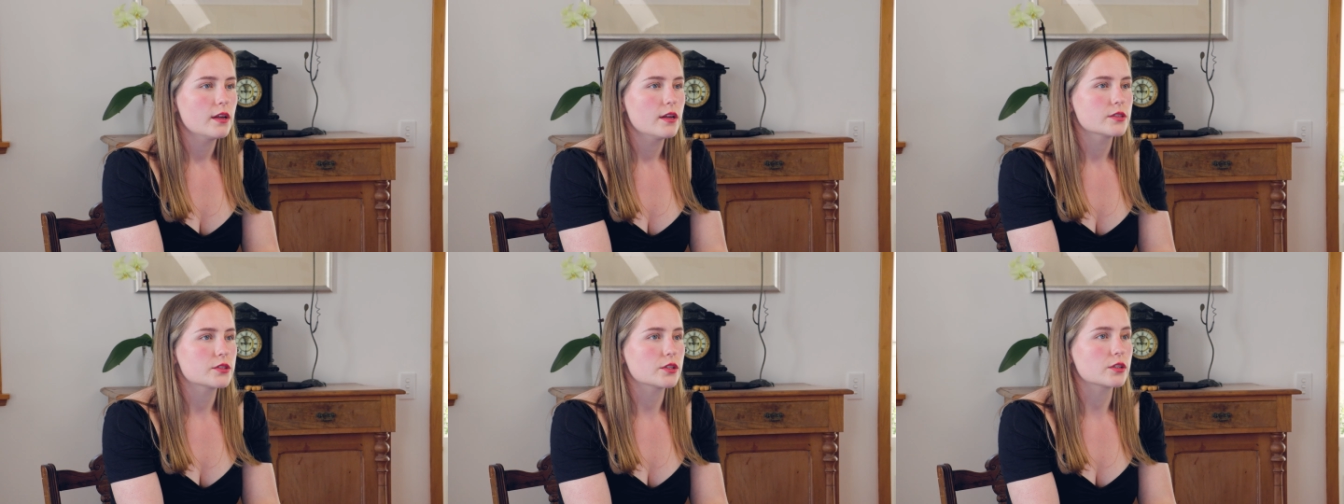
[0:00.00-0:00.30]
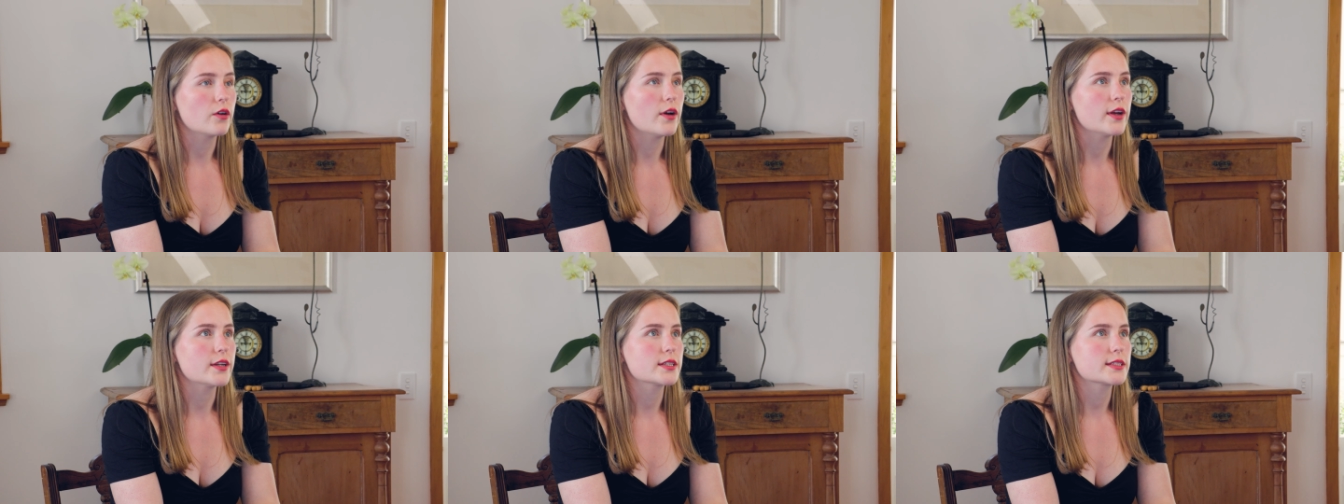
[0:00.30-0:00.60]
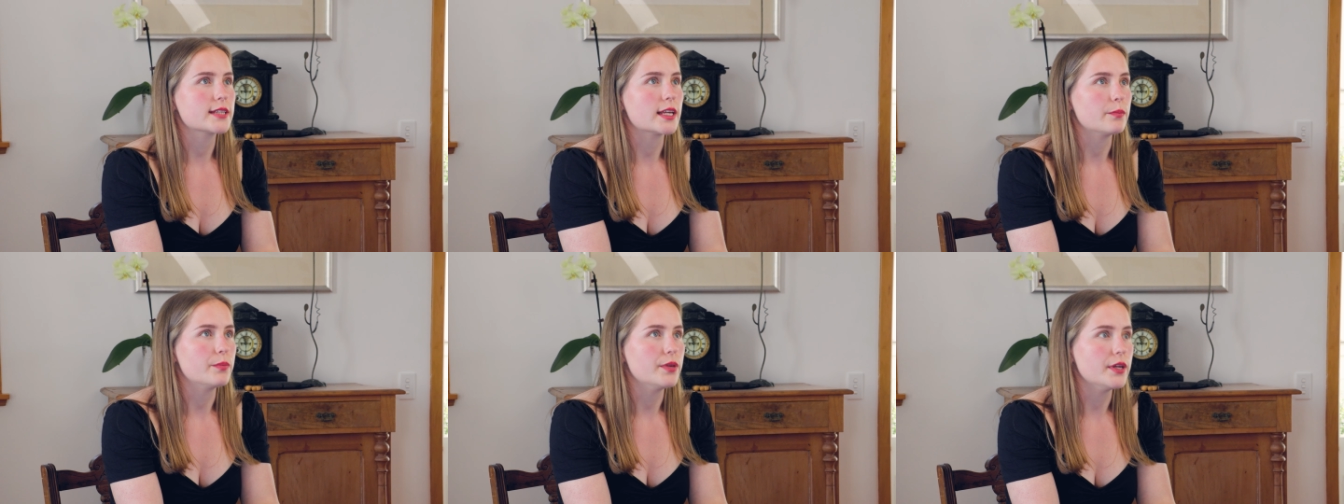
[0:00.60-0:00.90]
So going to
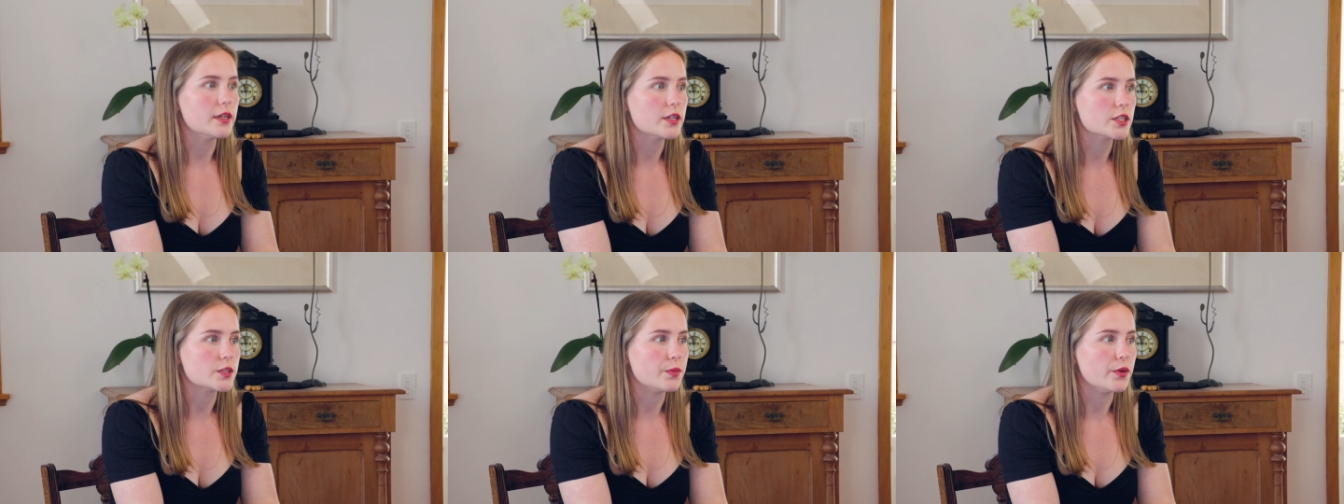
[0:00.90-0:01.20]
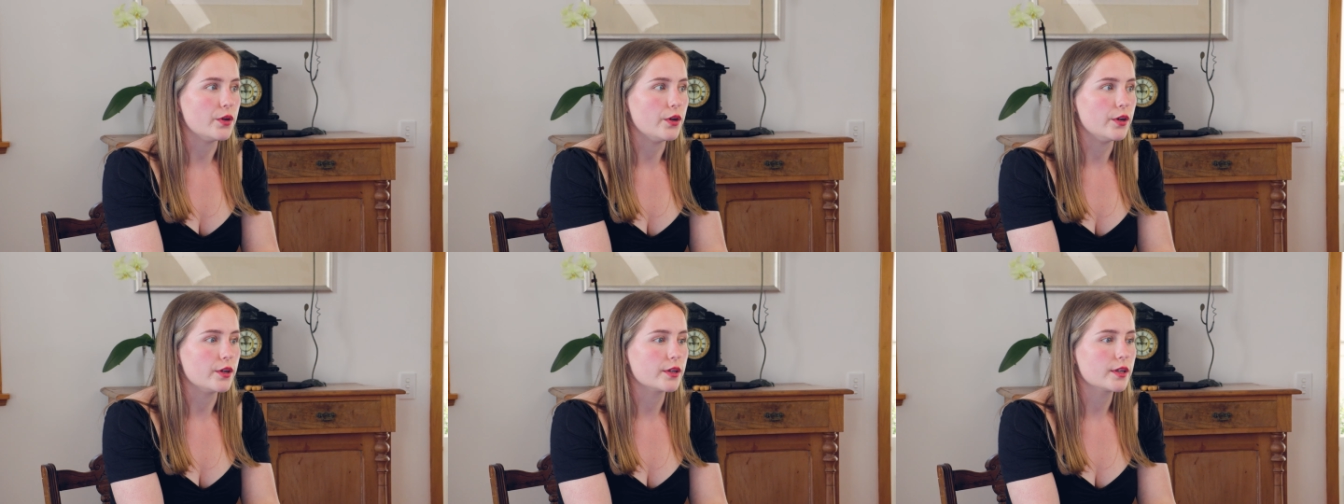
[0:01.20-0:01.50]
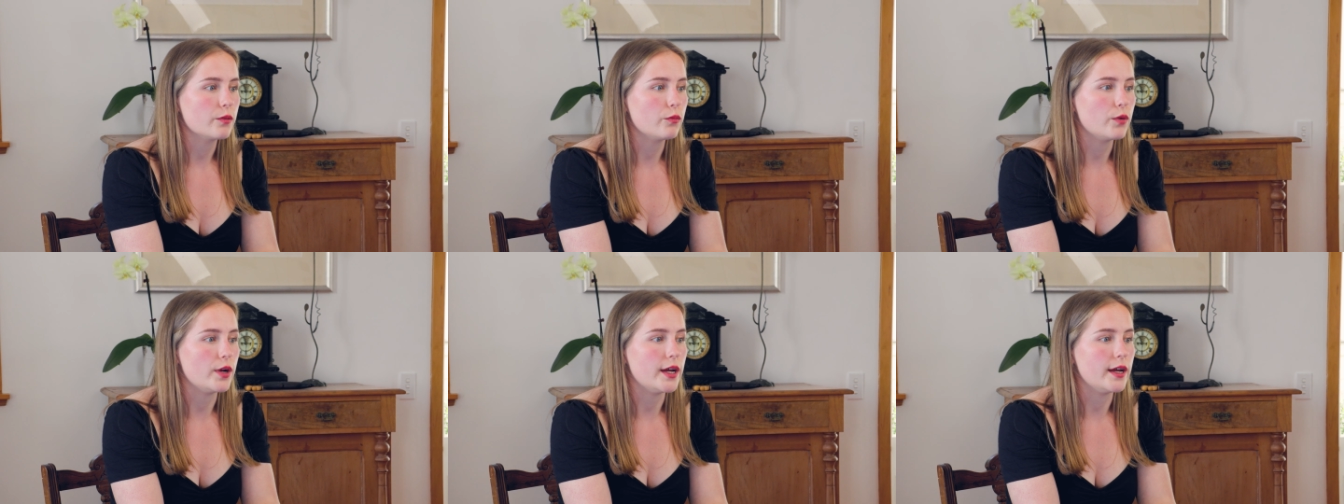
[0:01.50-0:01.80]
St.
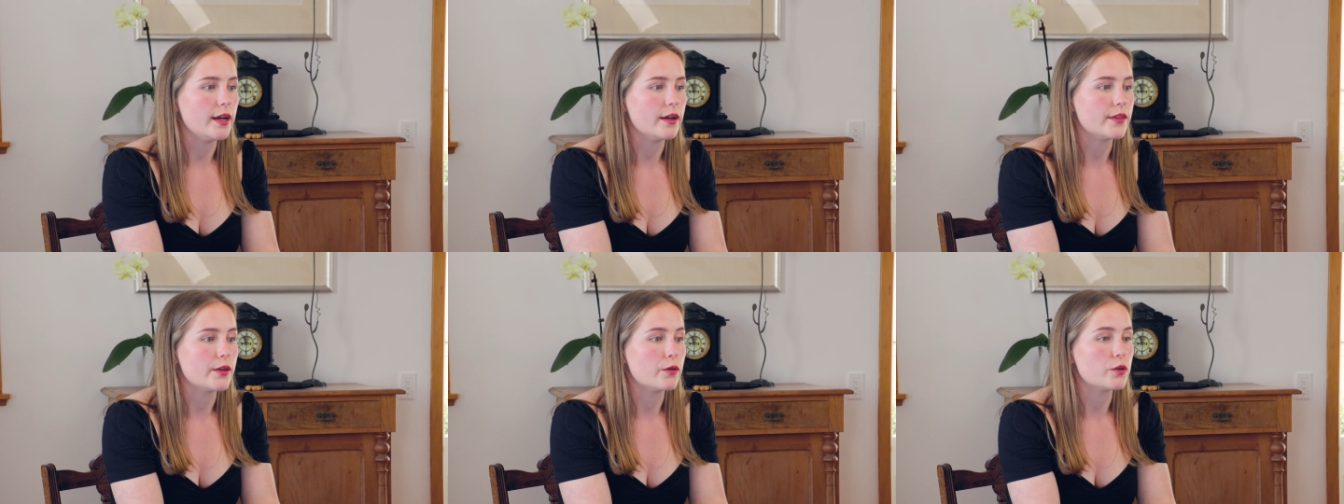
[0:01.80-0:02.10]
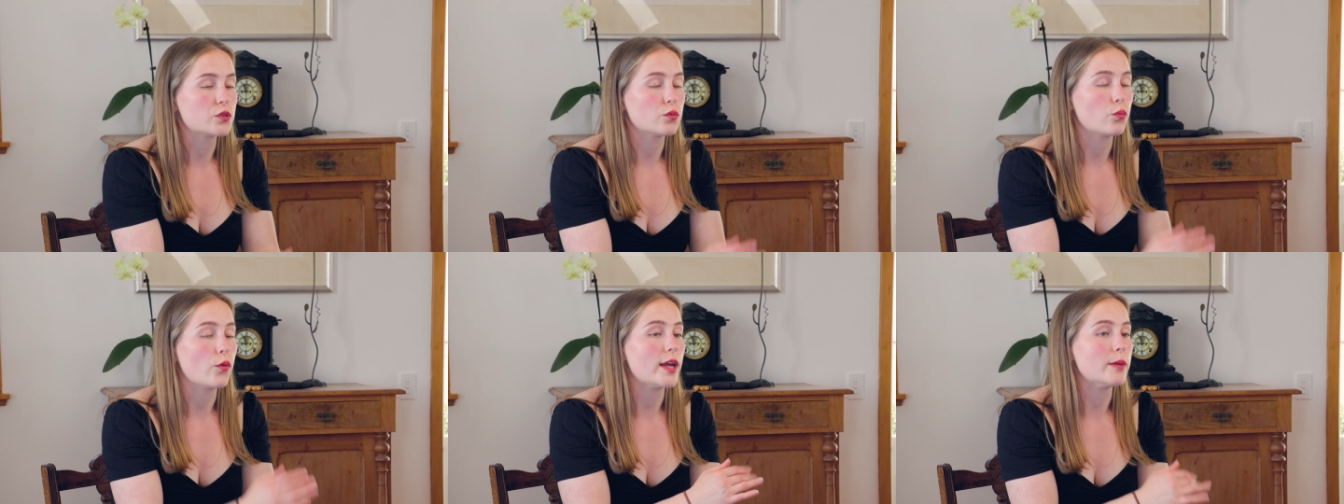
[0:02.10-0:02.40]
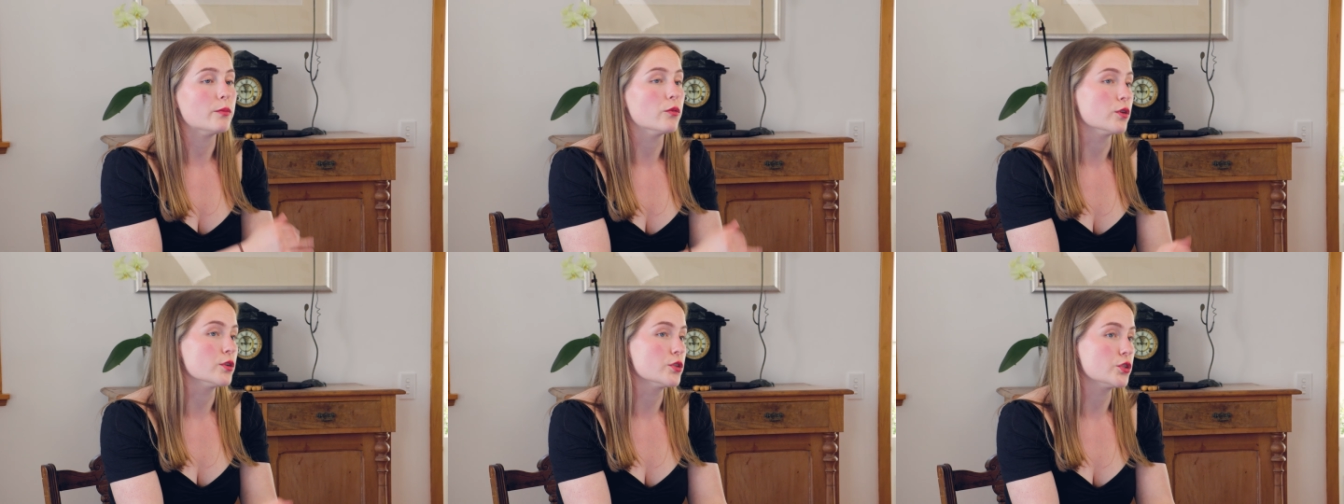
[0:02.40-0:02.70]
Petersburg, where there was way
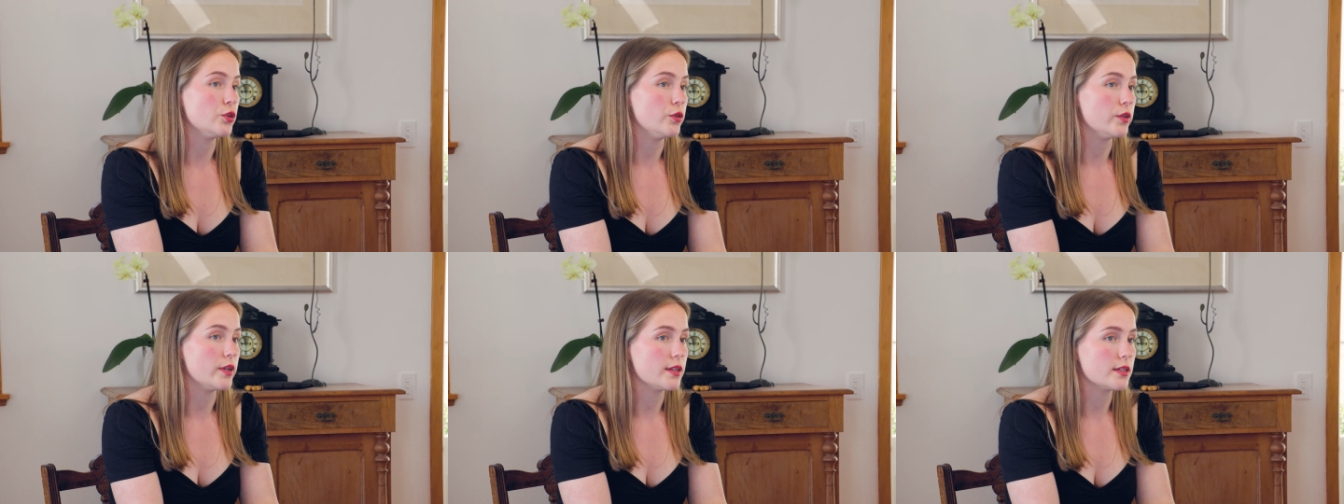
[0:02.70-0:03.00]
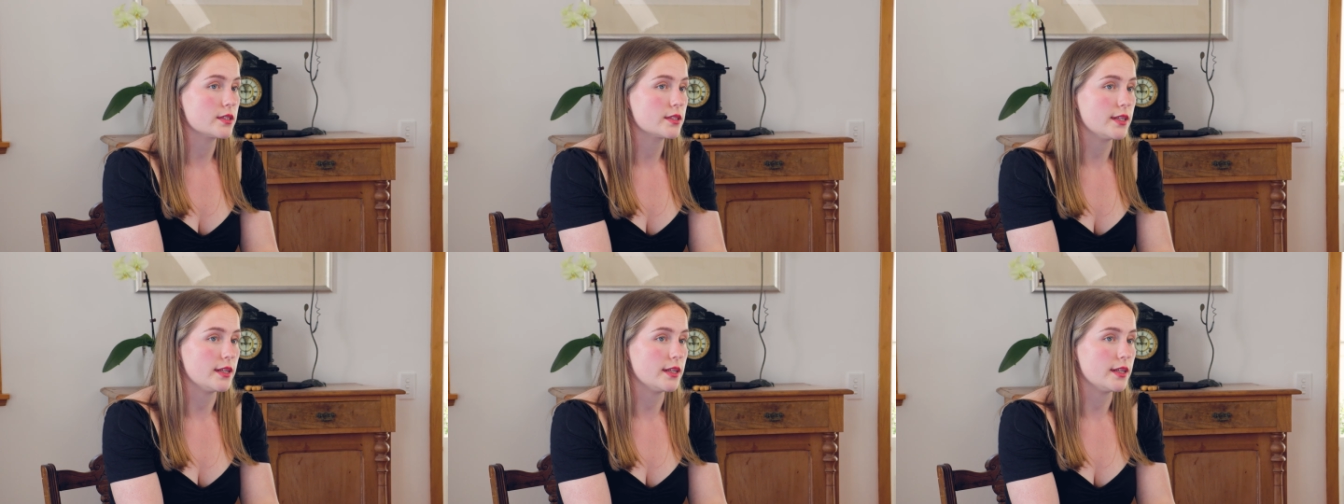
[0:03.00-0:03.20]
more students